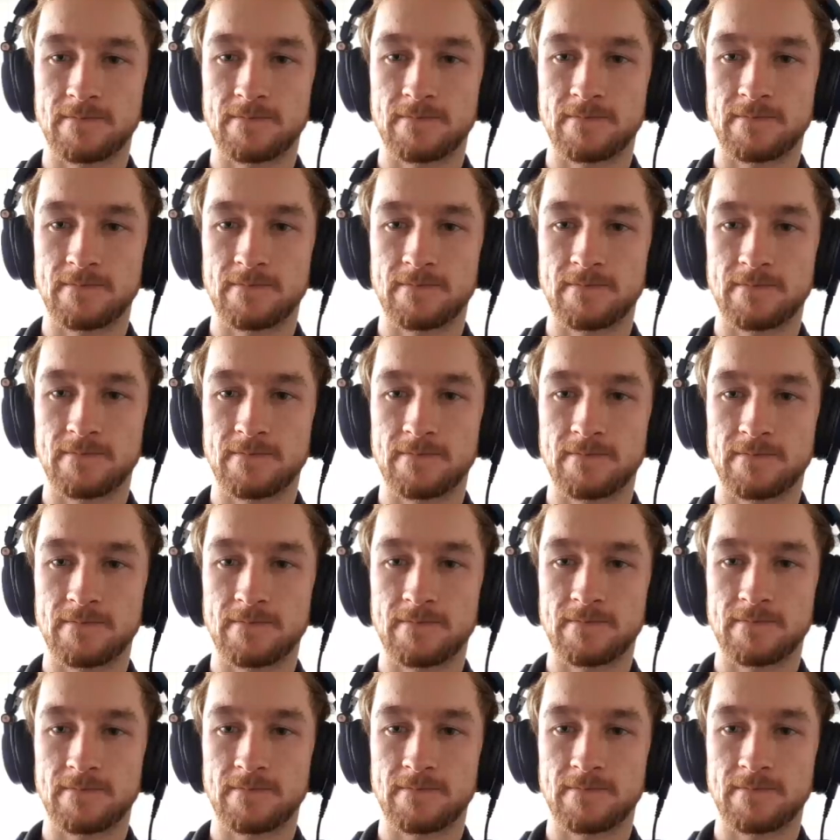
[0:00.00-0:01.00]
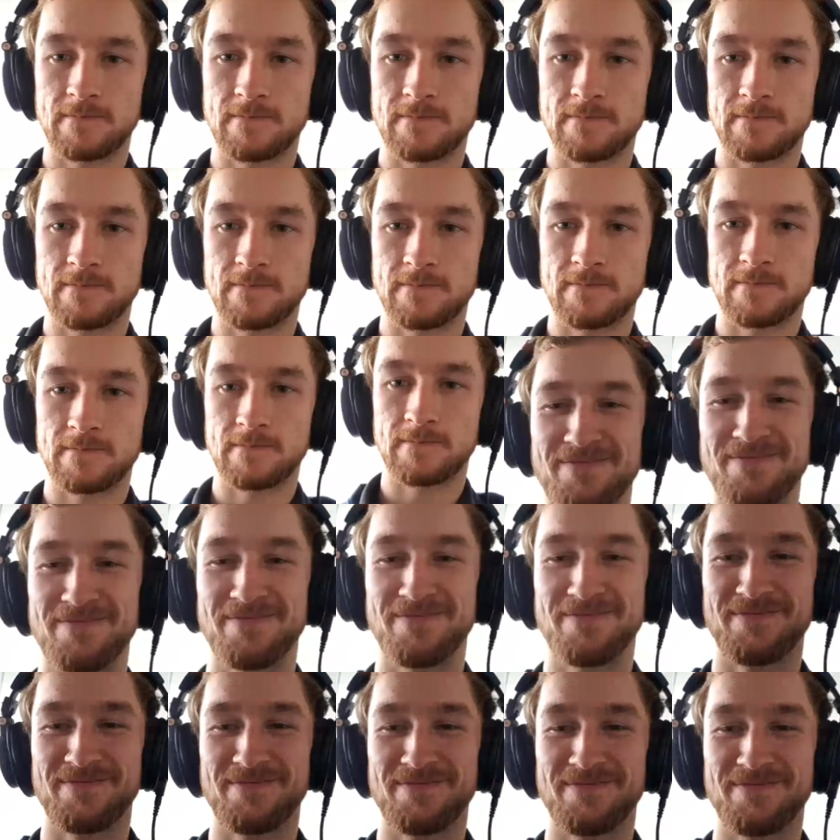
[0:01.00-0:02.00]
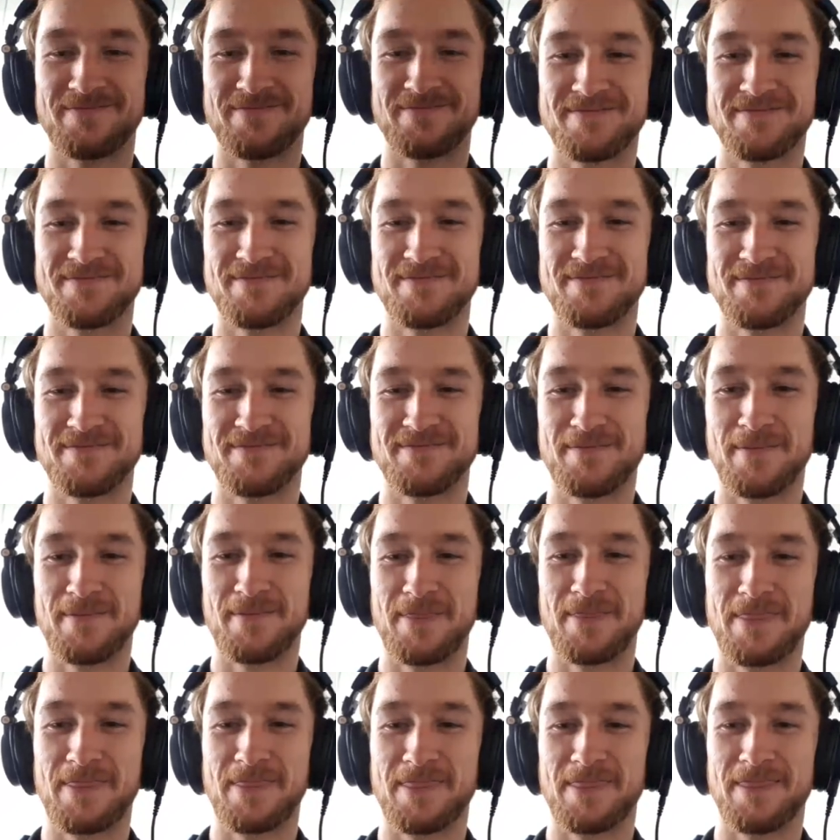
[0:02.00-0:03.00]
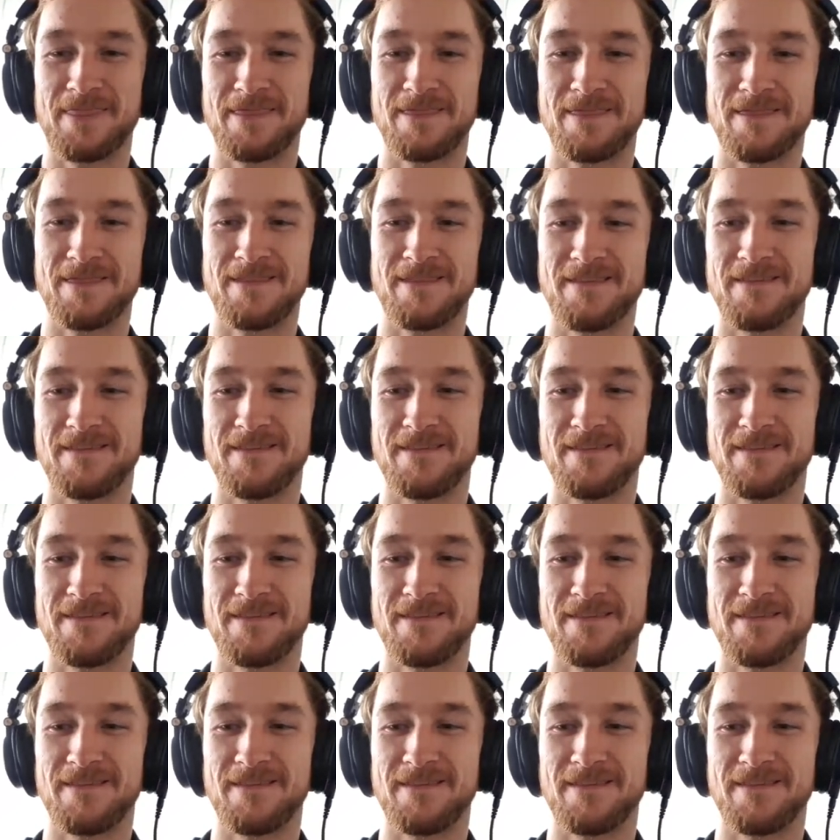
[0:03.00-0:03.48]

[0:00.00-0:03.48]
No one is speaking in this clip.